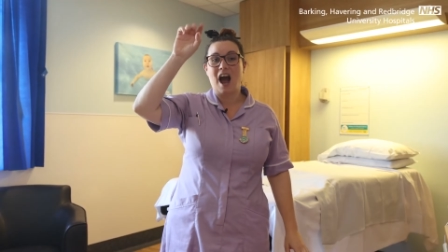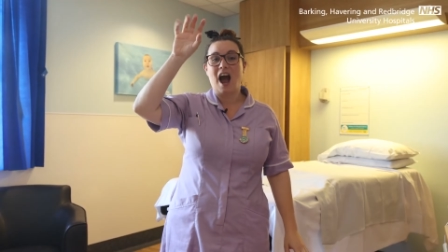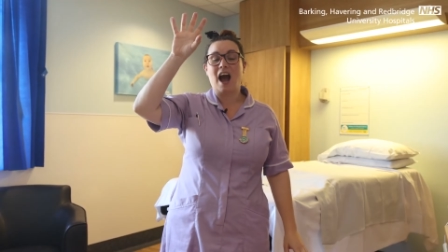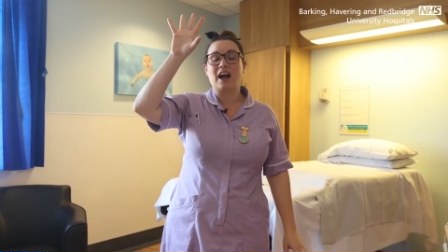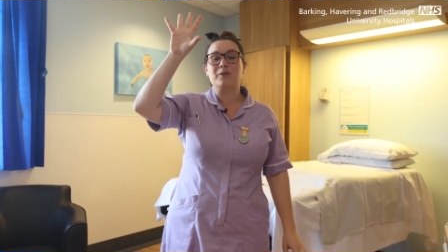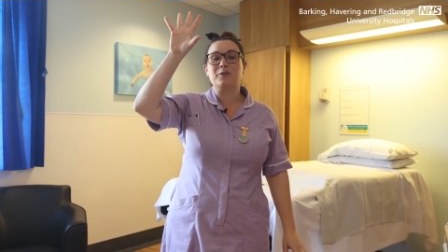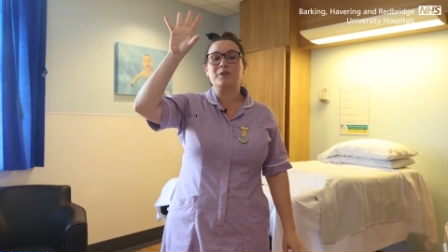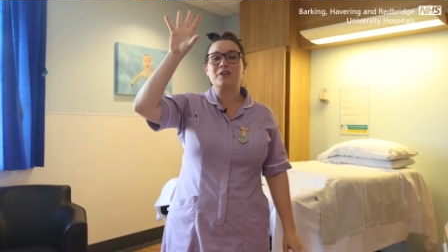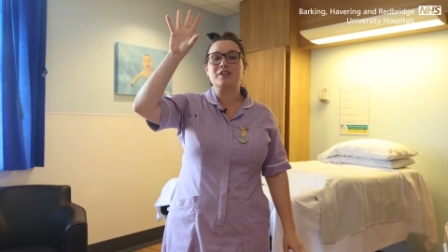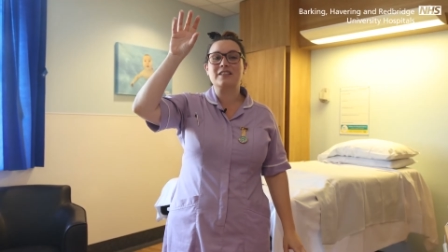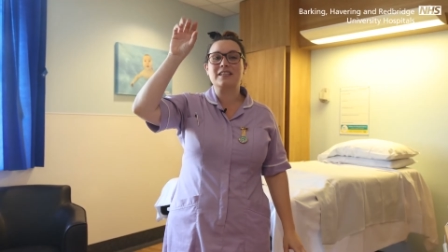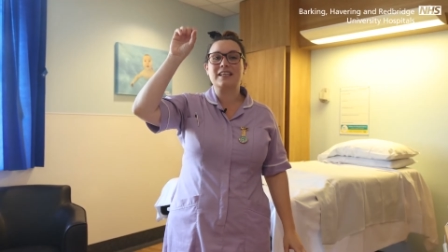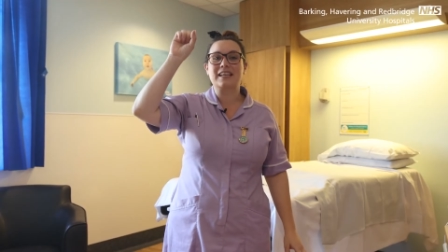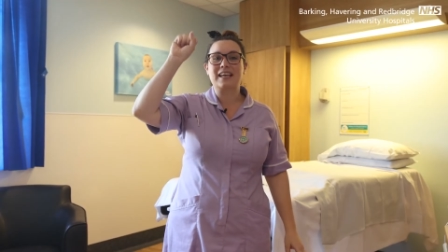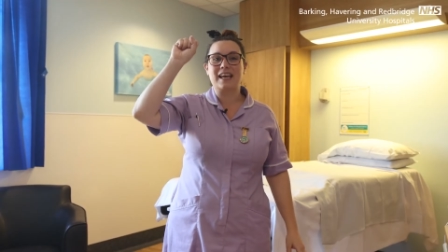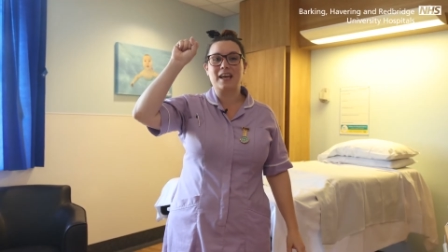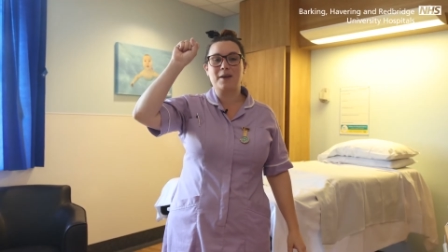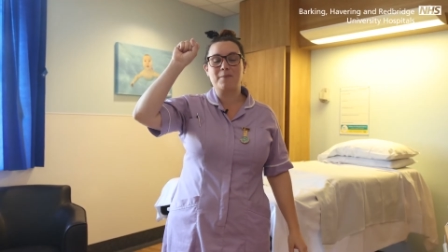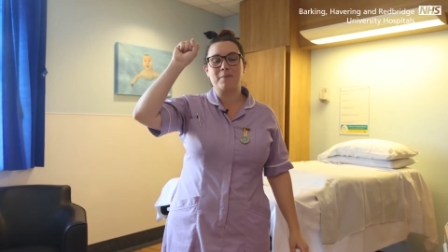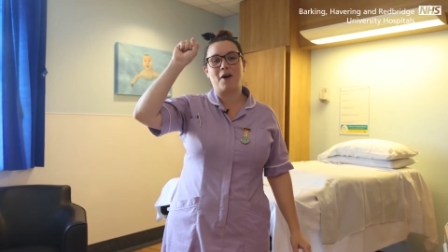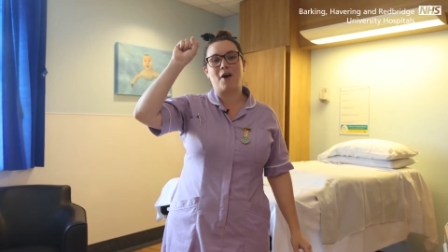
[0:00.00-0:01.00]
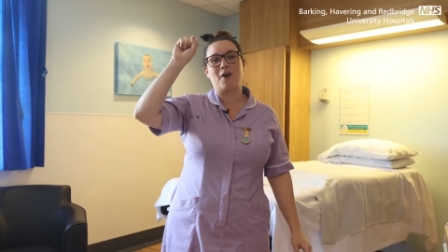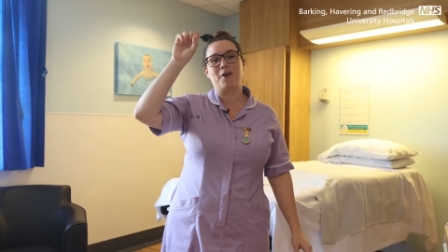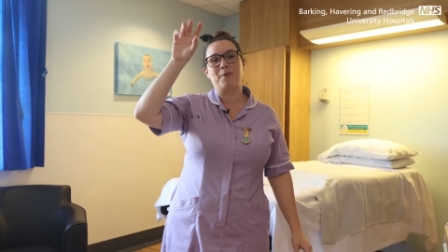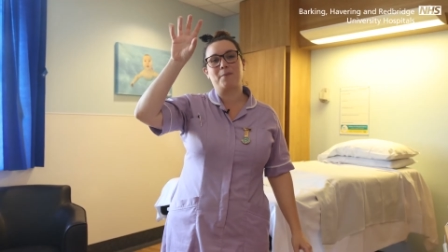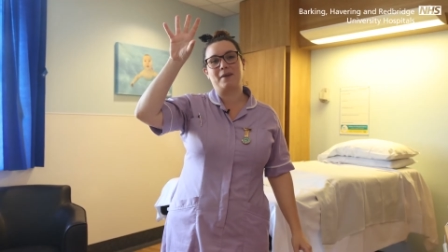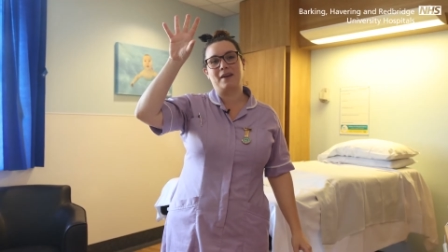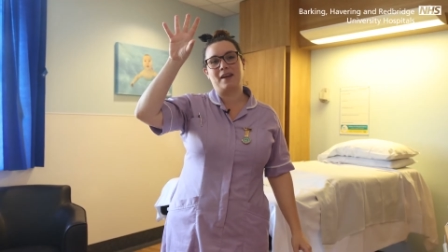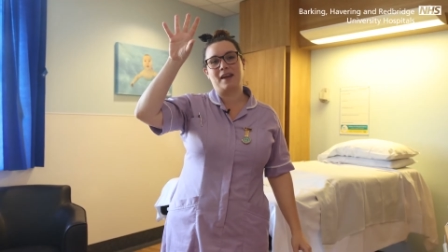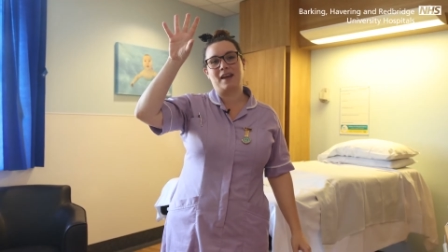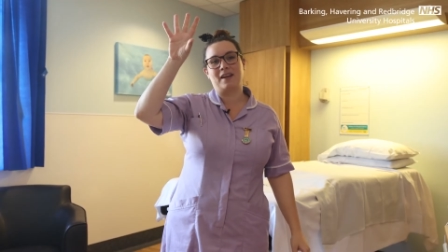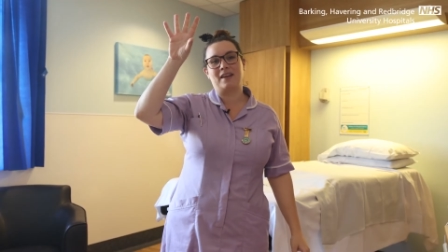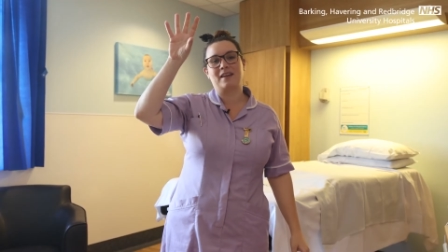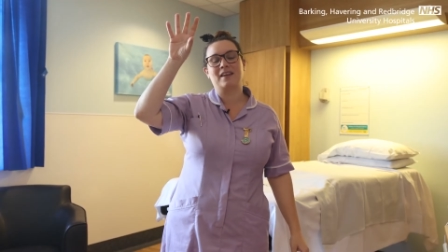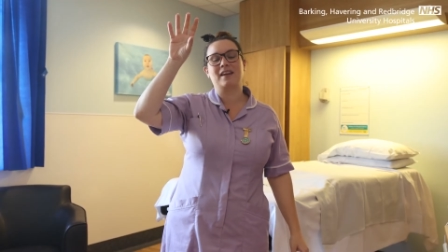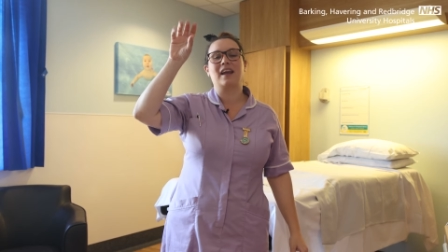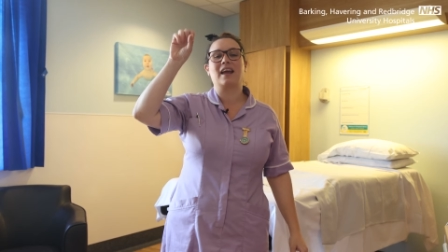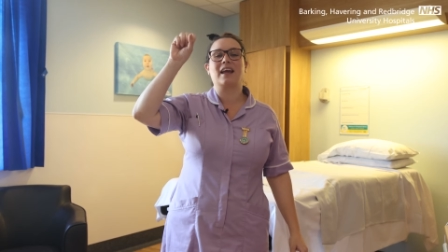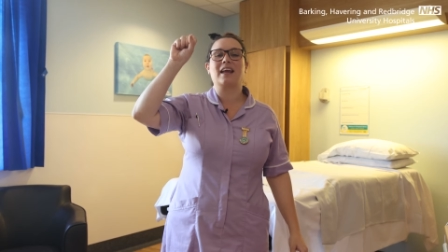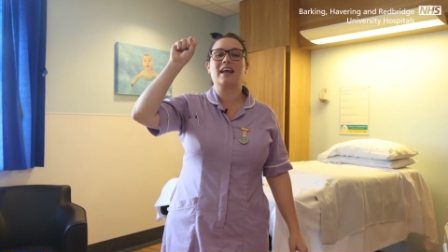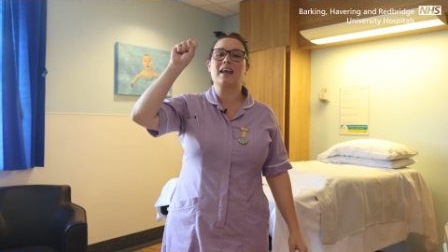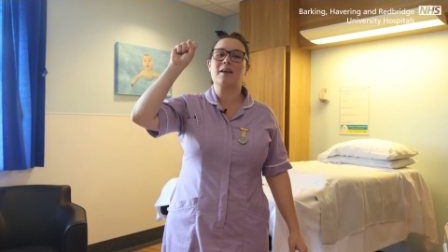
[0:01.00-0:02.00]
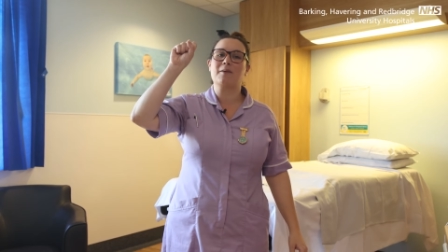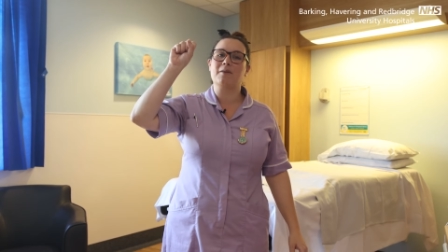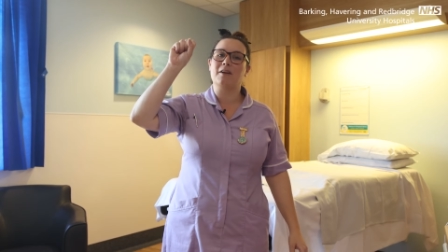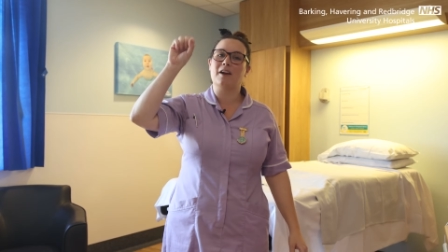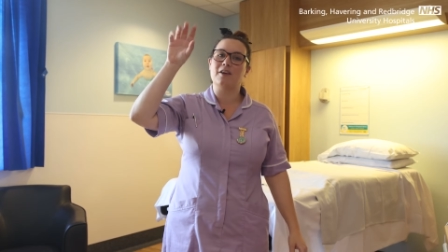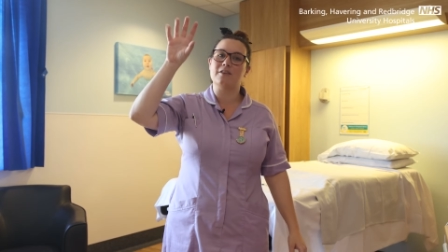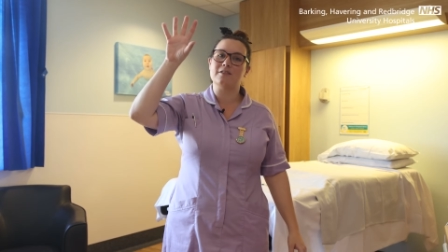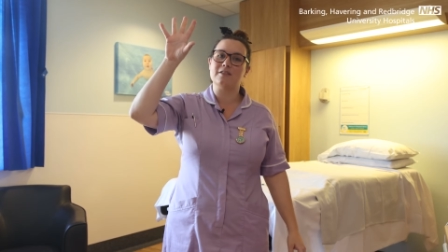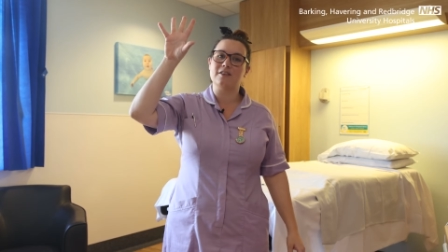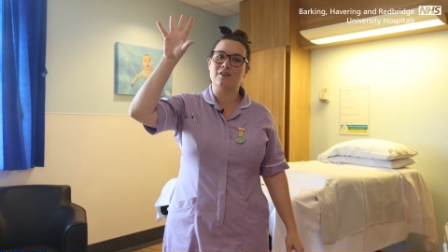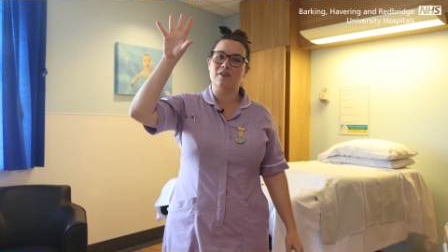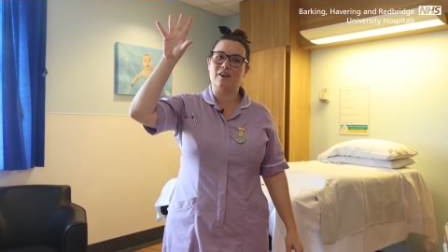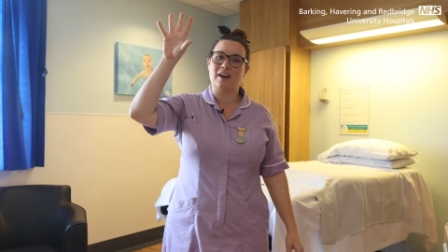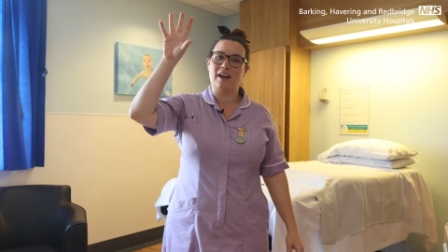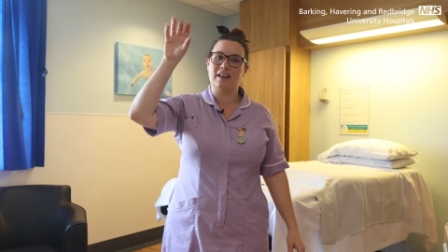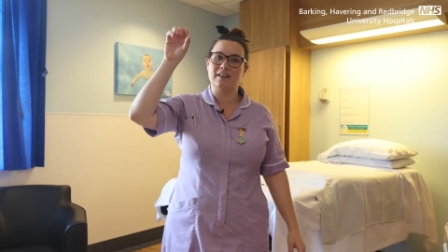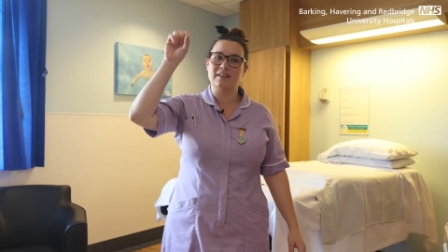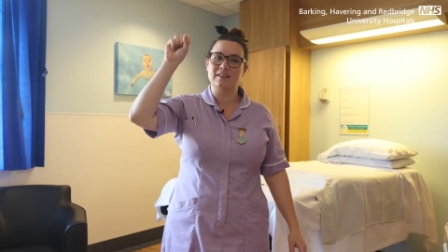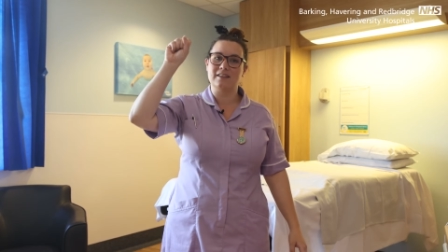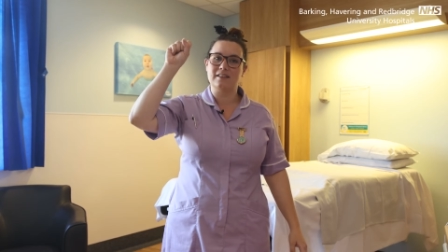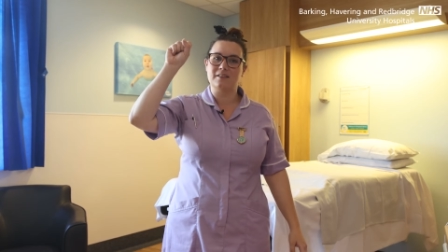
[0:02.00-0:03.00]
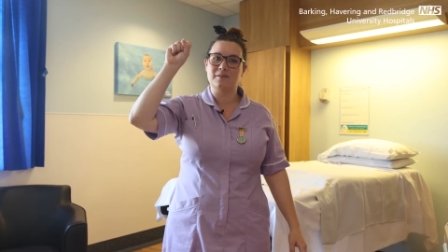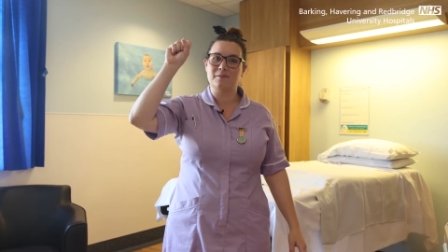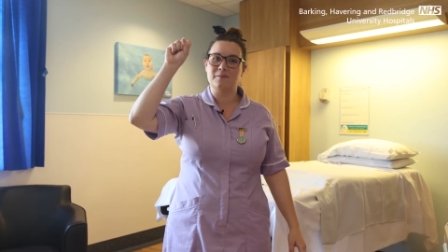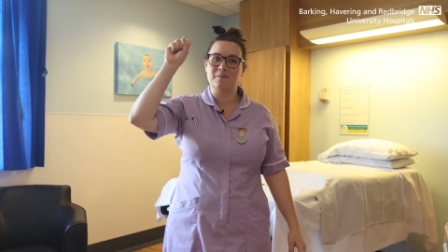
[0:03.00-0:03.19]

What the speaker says: And I want you to keep opening and keep closing your hands.